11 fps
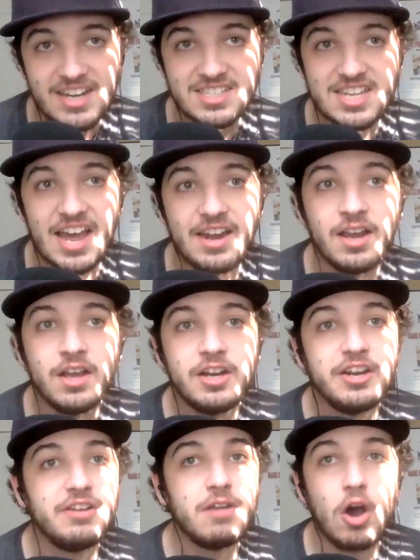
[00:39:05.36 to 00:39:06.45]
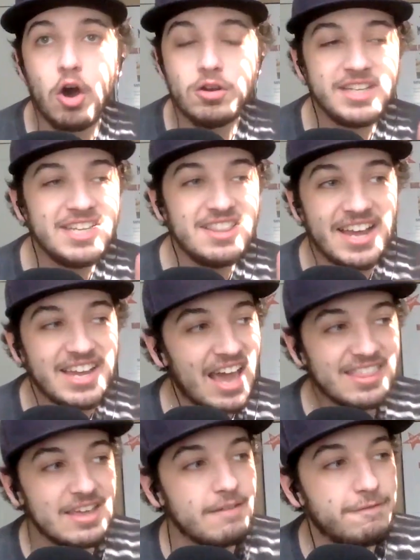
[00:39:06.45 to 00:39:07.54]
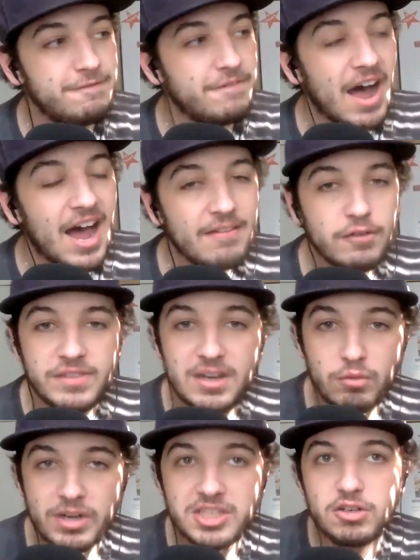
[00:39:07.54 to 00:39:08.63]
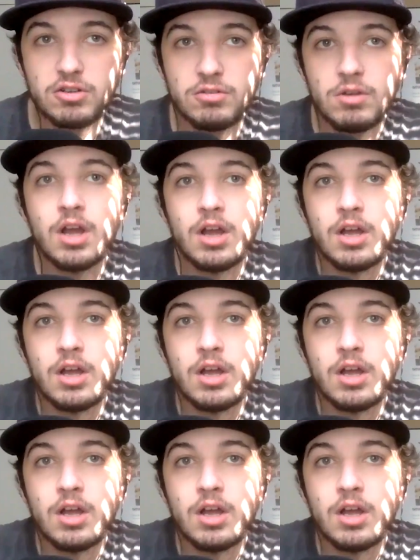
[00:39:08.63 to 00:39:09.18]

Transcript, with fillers: that he's had. Only like I think five of the original